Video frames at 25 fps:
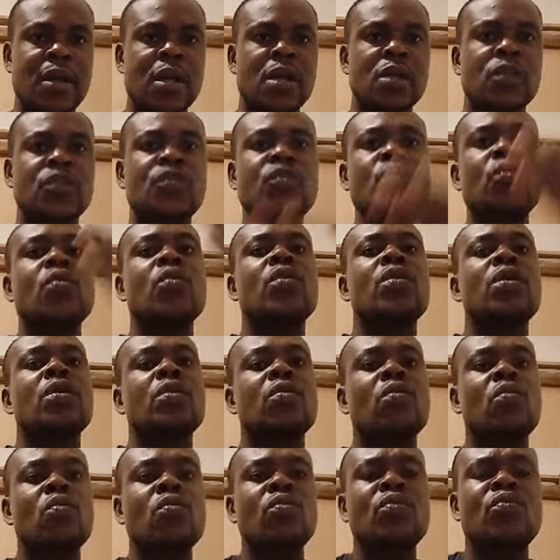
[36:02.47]
So
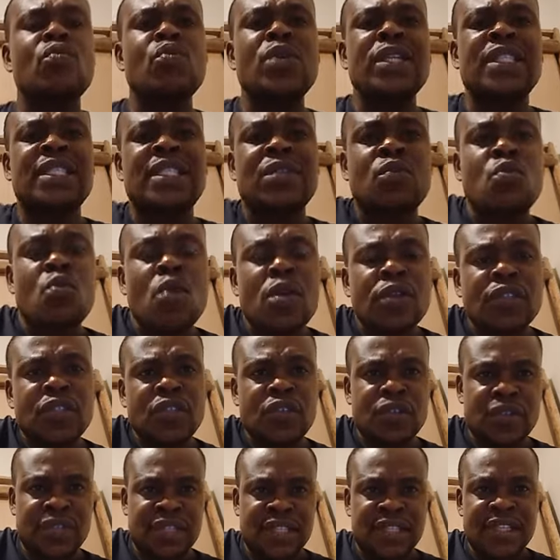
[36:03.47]
with what
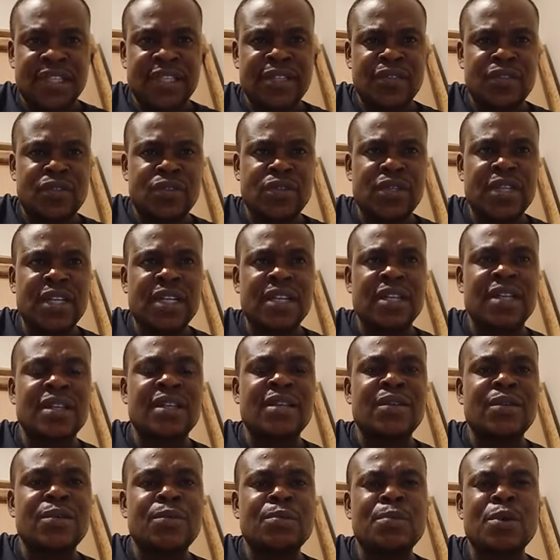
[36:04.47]
you're saying today,
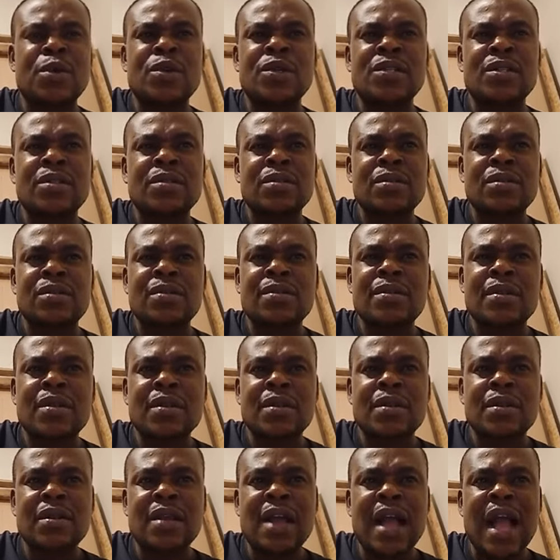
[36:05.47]
because
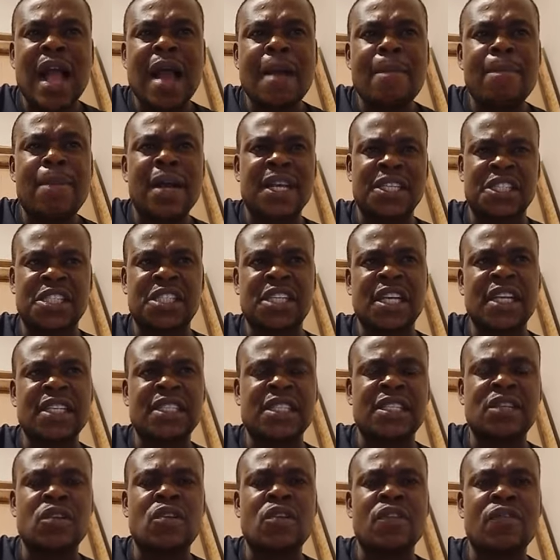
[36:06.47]

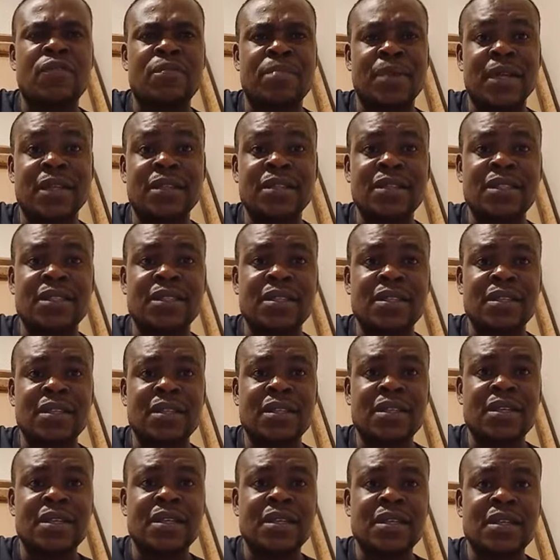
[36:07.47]
al-Bashir's government,
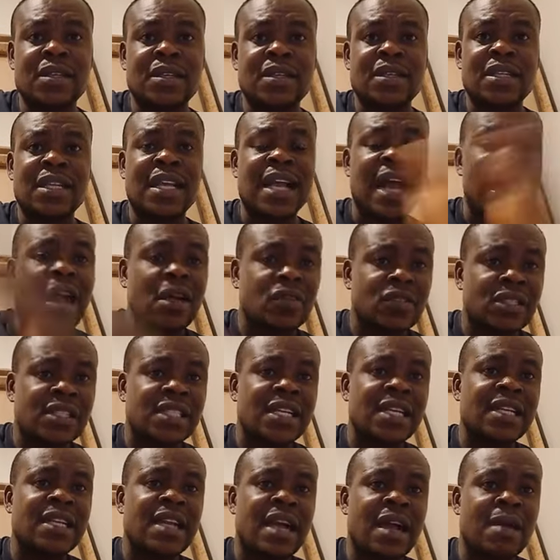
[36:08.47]
the
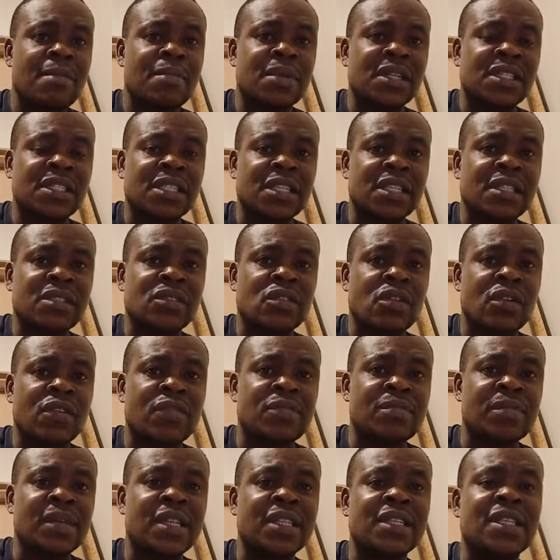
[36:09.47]
ousted al-Bashir's
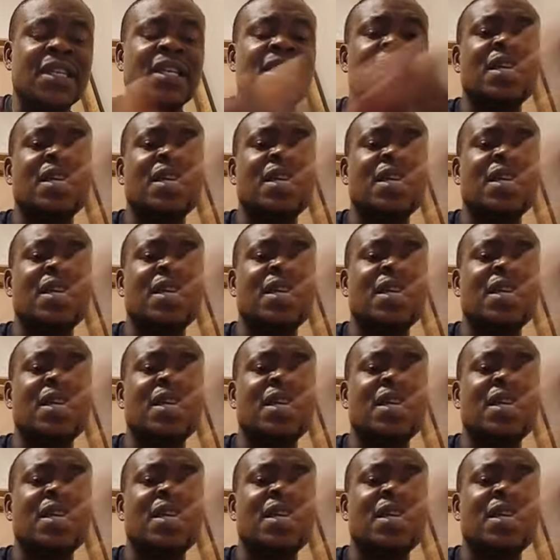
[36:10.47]
government,